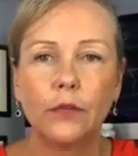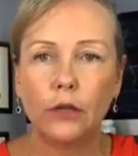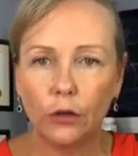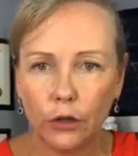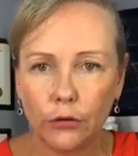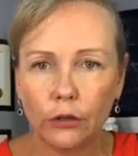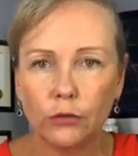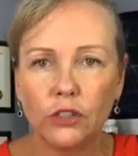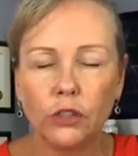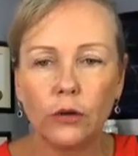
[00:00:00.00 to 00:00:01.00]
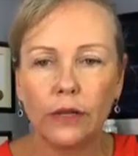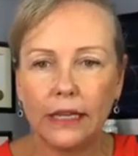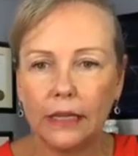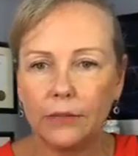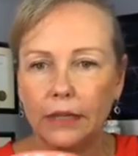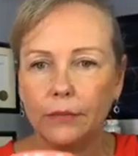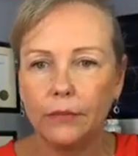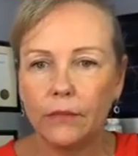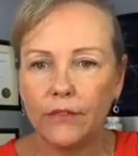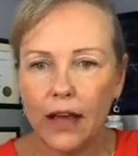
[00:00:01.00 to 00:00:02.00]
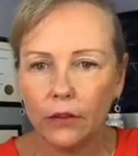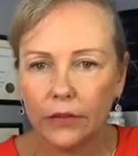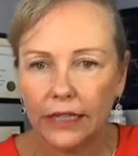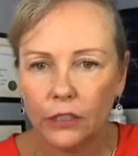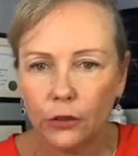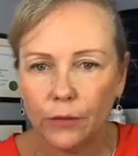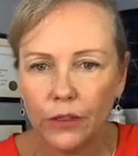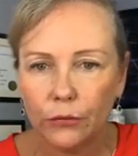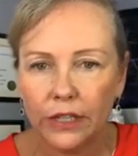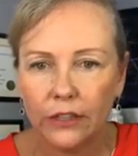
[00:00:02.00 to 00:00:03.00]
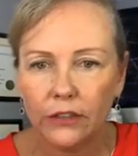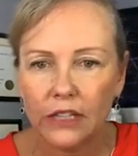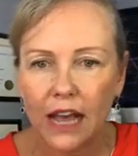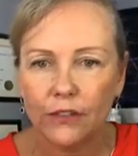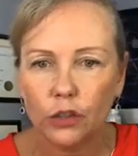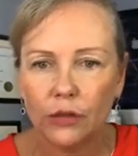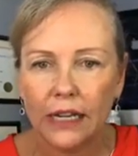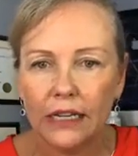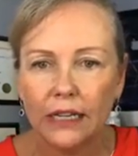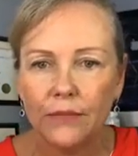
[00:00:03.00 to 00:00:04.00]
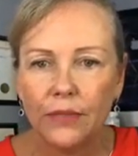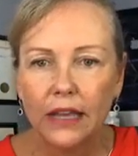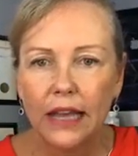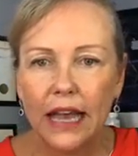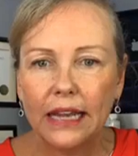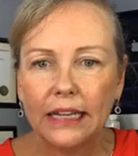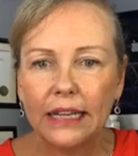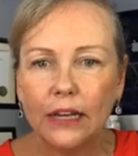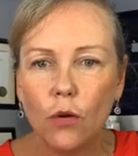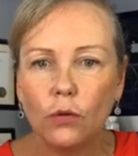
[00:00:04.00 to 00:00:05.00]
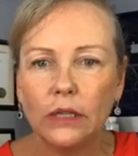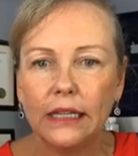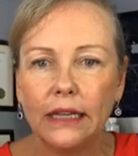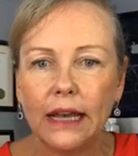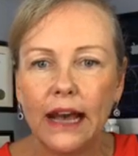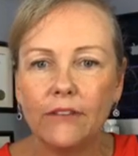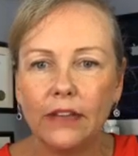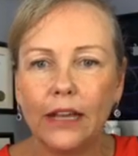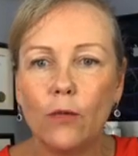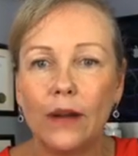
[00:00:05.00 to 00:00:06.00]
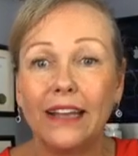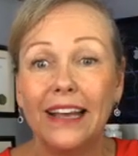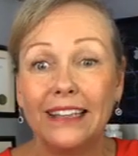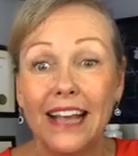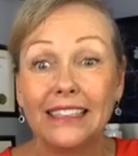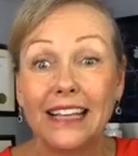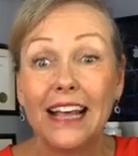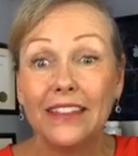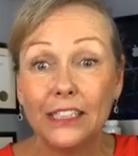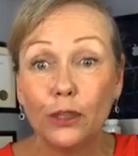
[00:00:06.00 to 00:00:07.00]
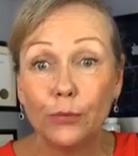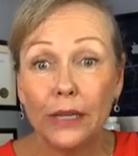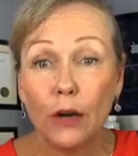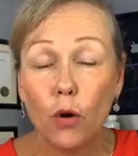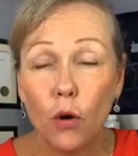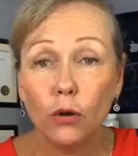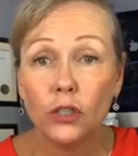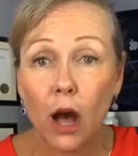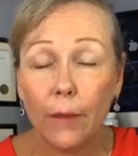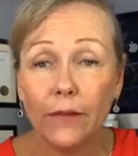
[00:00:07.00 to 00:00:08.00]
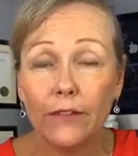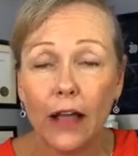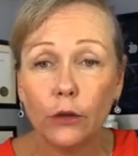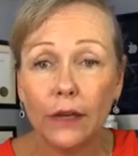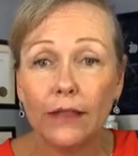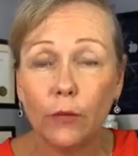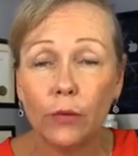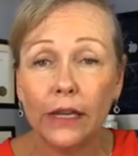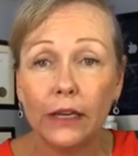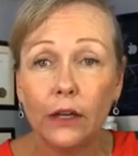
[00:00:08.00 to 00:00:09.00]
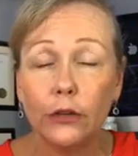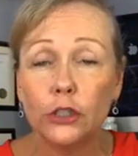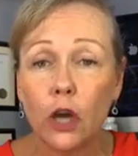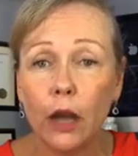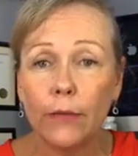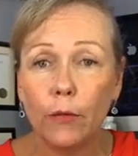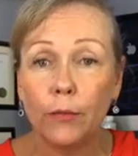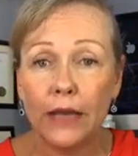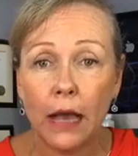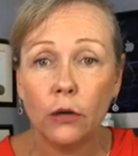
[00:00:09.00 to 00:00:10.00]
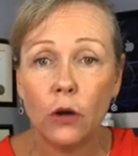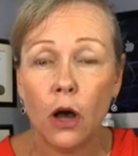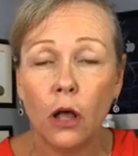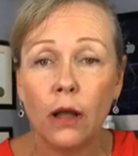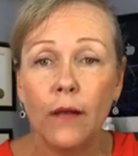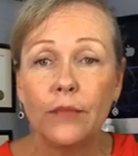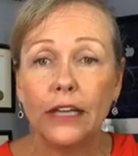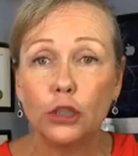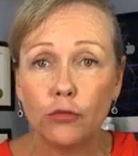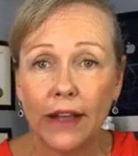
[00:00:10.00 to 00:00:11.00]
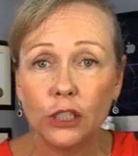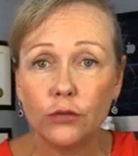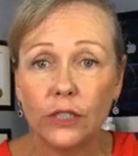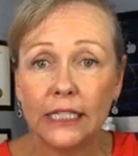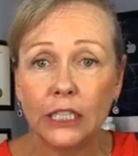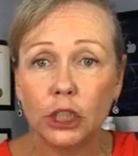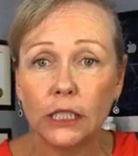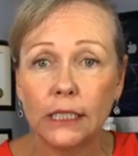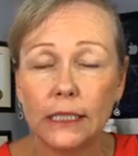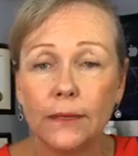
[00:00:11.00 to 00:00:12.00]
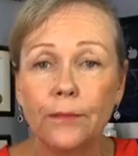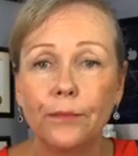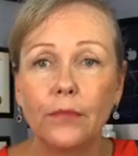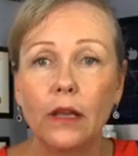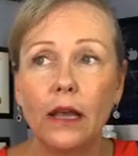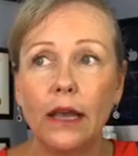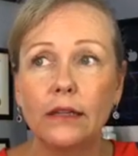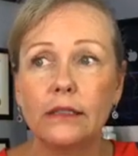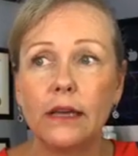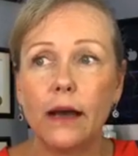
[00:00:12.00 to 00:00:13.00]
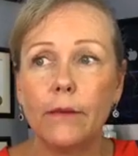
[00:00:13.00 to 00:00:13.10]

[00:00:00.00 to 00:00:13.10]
go to a grocery store, eat meat. Valerie, it took me 3 years to have a drink and can only have like one. Yes, this could be a whole topic, Valerie, that we could talk about, would be alcohol and transfer addictions, and